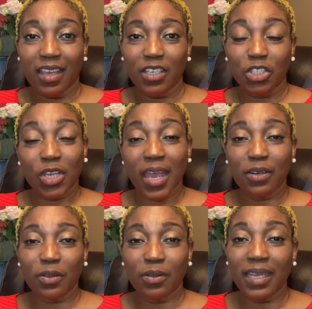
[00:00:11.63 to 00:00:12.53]

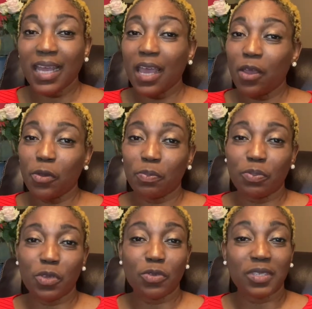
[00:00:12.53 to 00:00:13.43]
channel and I
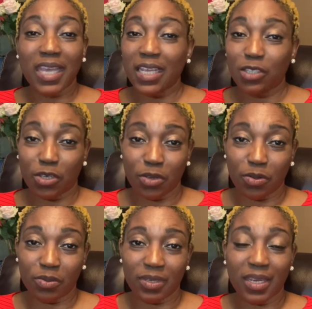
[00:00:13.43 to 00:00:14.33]
hope you stay
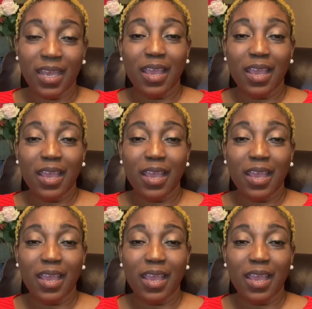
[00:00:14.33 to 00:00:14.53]
tuned.